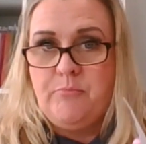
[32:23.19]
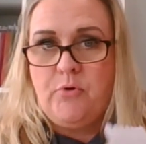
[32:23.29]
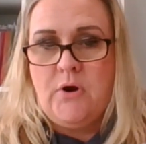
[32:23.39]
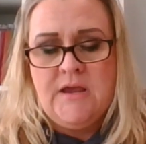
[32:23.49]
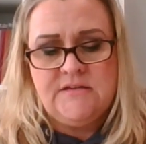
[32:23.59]

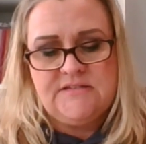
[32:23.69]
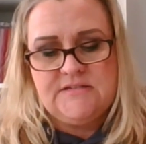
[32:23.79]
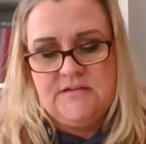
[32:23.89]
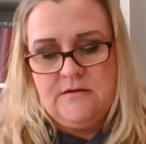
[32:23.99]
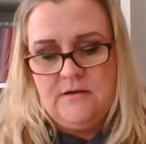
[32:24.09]

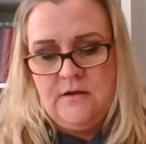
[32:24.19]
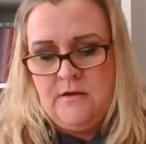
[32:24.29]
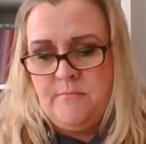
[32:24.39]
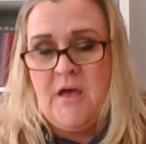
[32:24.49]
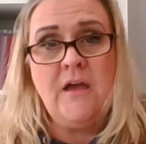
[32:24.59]
priced,
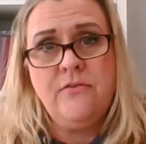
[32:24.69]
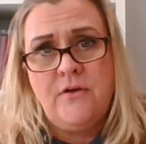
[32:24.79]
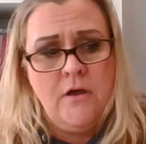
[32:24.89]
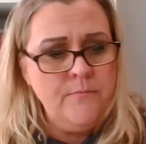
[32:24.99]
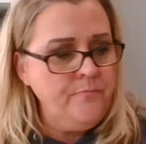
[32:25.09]
I
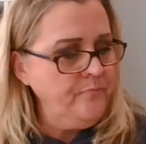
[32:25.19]
thought.